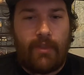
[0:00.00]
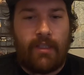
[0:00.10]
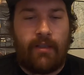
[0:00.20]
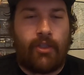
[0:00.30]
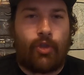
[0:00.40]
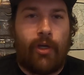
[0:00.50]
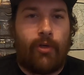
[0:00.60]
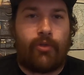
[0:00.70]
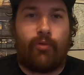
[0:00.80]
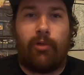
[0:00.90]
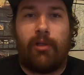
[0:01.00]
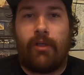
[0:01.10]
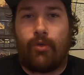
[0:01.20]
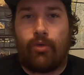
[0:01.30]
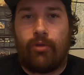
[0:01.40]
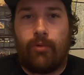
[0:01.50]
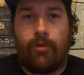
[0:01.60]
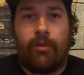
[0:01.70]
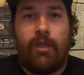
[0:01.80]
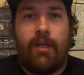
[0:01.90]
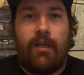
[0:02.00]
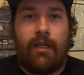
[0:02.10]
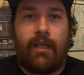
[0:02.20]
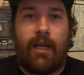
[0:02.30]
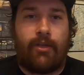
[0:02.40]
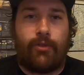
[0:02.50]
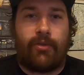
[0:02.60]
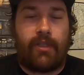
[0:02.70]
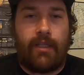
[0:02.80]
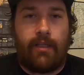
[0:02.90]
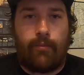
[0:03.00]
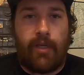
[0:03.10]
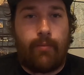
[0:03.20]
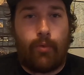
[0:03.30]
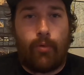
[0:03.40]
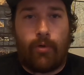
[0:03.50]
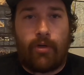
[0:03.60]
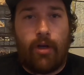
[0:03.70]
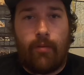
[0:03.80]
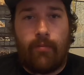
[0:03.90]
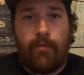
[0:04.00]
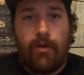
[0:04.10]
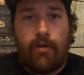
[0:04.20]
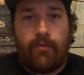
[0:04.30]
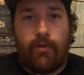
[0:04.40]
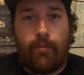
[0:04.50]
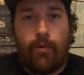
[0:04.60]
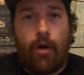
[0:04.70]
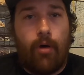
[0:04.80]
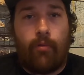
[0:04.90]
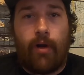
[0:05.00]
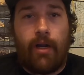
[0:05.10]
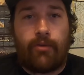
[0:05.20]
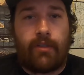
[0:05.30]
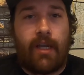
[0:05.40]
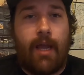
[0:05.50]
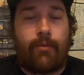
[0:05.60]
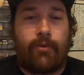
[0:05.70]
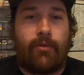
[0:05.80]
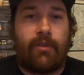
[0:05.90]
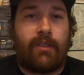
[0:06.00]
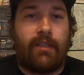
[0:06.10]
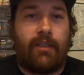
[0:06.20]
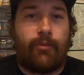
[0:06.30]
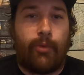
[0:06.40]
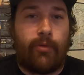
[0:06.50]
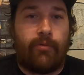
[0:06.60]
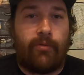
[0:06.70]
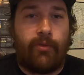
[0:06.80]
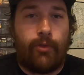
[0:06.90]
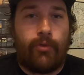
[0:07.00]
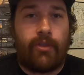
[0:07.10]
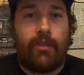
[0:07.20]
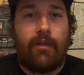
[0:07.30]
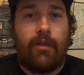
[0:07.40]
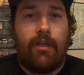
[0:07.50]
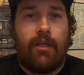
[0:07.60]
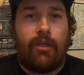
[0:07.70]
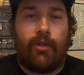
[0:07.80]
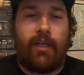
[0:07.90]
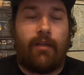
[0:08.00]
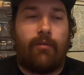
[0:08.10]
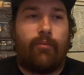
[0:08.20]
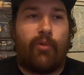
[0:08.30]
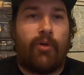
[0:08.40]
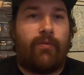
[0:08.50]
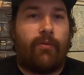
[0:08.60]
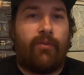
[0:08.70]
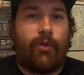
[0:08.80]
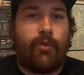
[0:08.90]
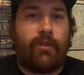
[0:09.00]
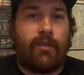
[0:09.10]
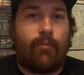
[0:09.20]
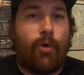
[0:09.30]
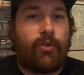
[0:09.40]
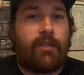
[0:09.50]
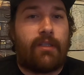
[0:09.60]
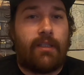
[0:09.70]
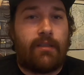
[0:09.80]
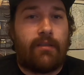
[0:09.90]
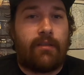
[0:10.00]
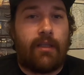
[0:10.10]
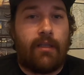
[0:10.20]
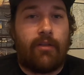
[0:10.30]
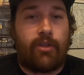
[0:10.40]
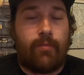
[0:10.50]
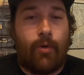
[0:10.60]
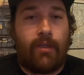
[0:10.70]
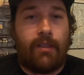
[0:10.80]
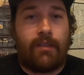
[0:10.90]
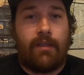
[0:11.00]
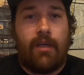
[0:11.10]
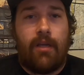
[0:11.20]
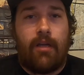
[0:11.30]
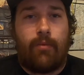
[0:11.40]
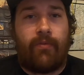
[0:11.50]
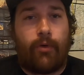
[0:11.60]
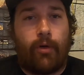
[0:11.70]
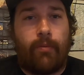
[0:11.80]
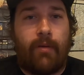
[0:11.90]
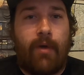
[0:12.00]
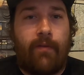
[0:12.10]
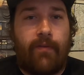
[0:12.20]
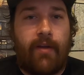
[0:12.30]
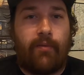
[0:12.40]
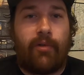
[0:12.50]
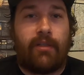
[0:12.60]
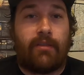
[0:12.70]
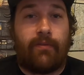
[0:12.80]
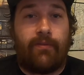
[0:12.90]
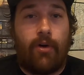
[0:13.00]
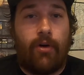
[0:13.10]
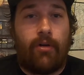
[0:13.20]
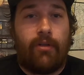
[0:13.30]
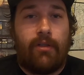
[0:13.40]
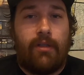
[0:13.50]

These trails are really enjoyable, and as you'll see, people will come from all around to capture and see these beautiful views. You get beautiful views in most seasons in the Smokies. Preferably, my favorite is the fall.